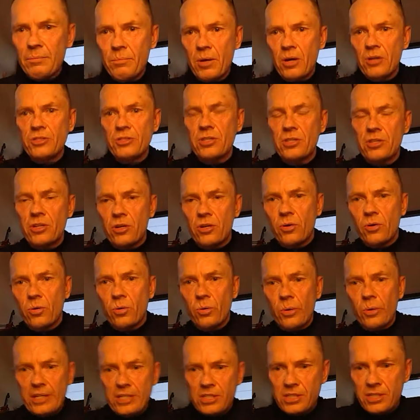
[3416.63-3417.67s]
most of the
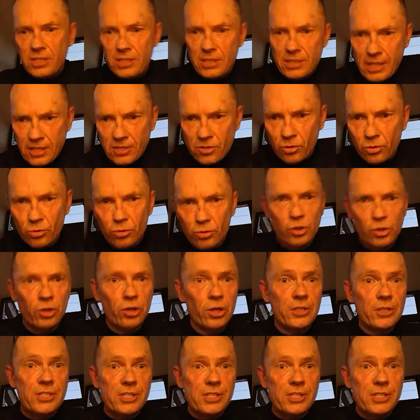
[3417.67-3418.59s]
questions. That's all good.